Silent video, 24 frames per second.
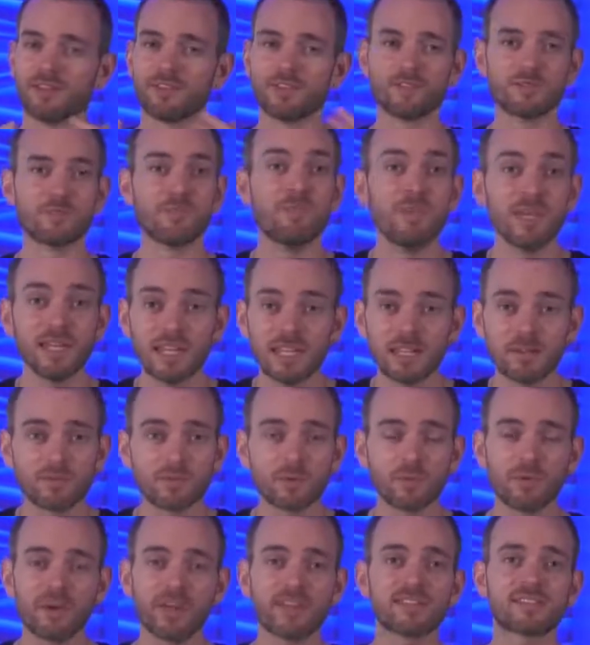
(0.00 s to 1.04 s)
There's many
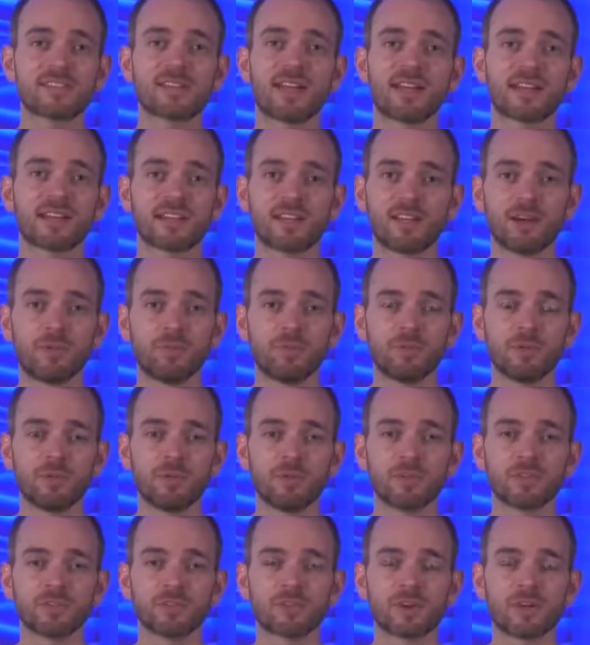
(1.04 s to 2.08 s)
different ways that I can help you
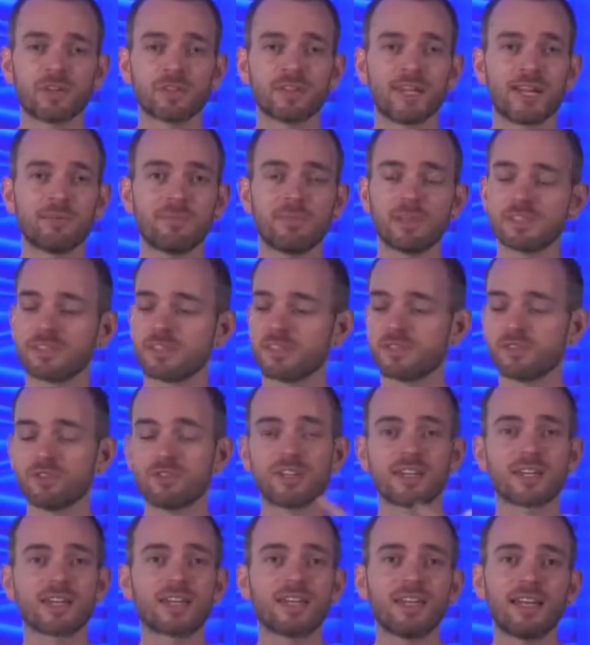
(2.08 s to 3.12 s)
build your online business.
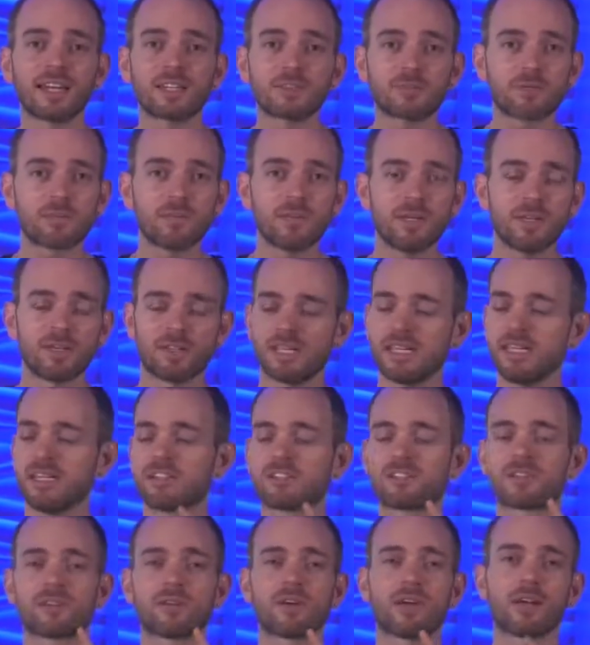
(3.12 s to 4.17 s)
You can connect with me on
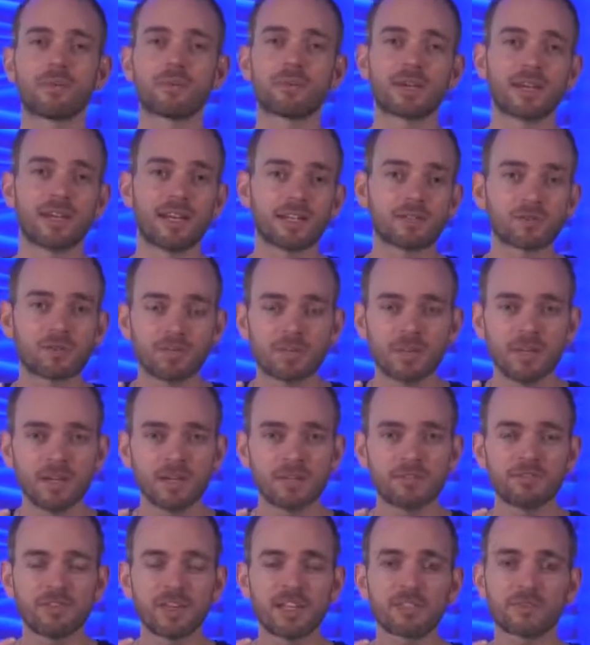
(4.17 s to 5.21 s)
Instagram, connect with me
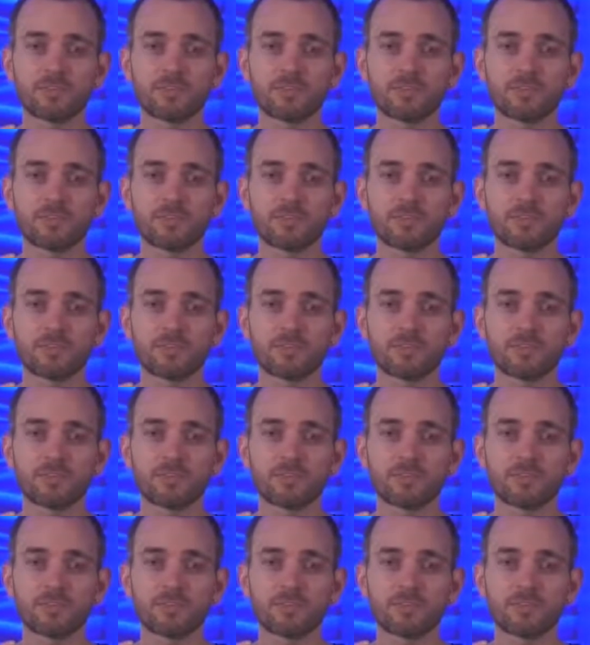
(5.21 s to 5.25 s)
on